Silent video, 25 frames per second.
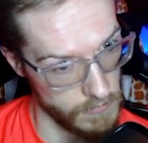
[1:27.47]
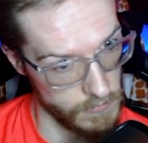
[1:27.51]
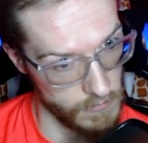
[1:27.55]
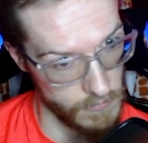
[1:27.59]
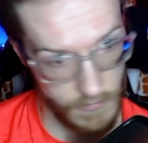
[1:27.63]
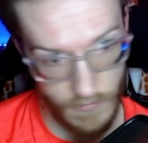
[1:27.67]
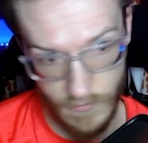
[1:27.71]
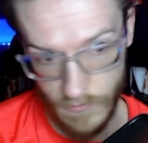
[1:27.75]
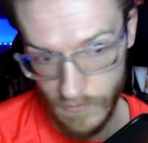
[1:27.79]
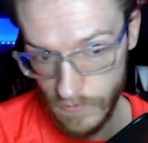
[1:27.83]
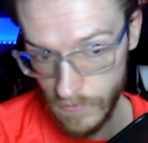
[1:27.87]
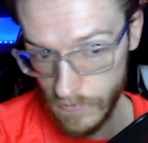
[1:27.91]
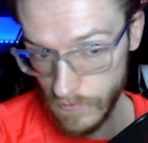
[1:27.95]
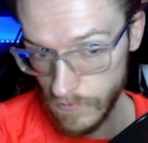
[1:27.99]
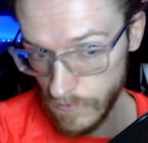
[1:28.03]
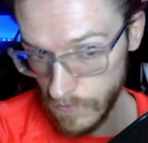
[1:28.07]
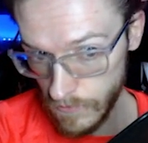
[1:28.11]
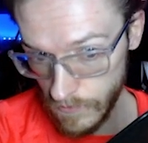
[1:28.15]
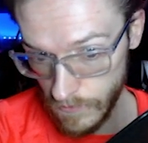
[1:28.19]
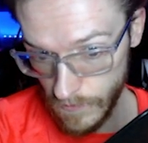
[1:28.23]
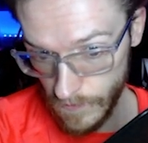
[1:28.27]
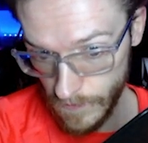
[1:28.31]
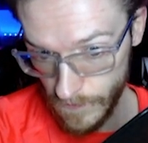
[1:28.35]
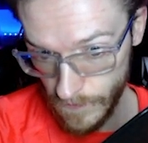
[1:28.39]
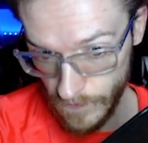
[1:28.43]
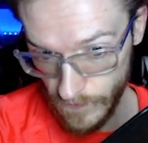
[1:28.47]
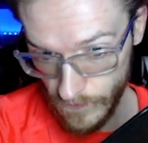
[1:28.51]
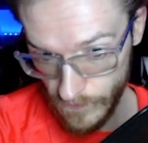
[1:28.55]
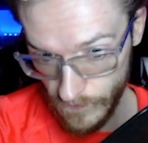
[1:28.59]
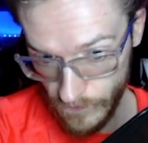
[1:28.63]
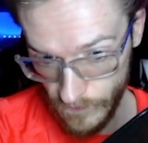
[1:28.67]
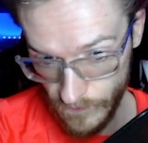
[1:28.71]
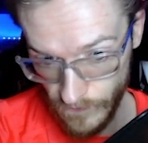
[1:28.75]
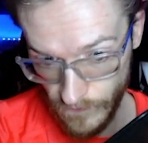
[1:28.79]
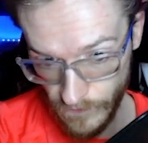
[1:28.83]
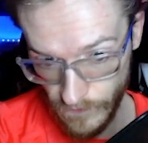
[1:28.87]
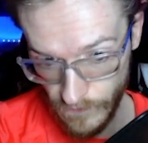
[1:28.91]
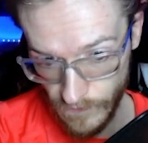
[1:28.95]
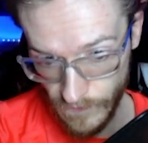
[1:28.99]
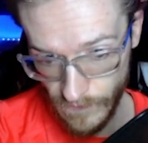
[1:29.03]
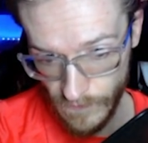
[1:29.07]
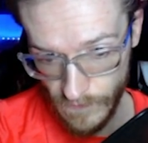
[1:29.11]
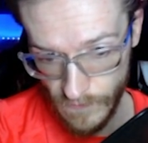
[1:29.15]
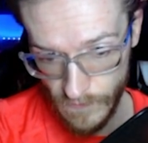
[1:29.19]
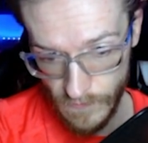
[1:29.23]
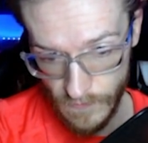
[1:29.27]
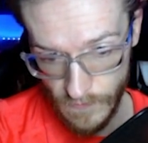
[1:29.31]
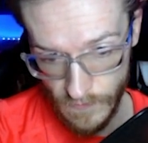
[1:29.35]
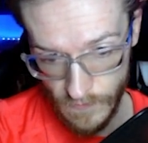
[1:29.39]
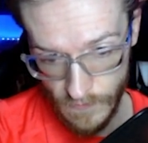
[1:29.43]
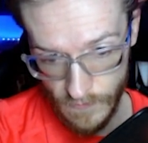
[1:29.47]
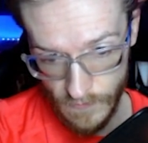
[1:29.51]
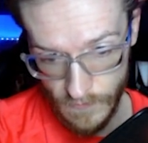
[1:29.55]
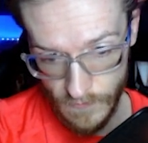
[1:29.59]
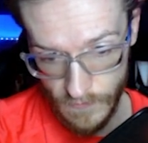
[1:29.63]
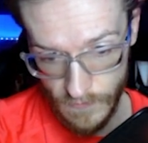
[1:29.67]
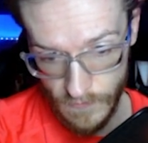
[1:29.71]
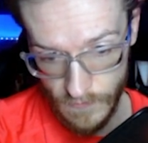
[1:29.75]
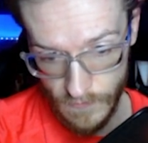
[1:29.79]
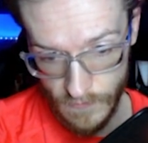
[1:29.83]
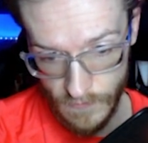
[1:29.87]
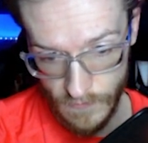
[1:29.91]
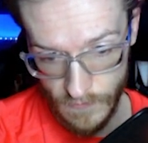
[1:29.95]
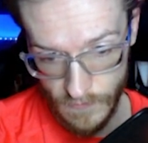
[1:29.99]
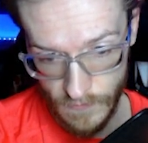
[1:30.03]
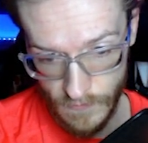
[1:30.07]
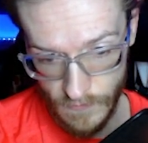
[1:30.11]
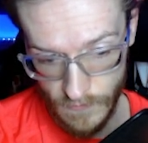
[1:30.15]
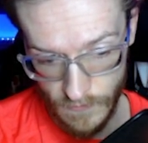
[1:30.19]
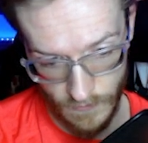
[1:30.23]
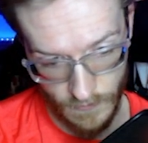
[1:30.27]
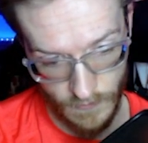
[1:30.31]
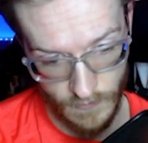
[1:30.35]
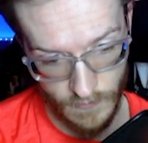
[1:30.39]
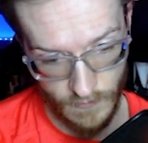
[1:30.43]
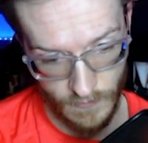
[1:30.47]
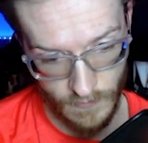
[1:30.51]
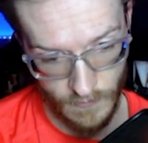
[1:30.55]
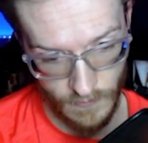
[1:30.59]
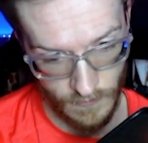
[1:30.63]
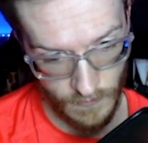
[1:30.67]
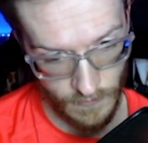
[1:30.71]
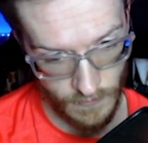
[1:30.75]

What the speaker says: (silence)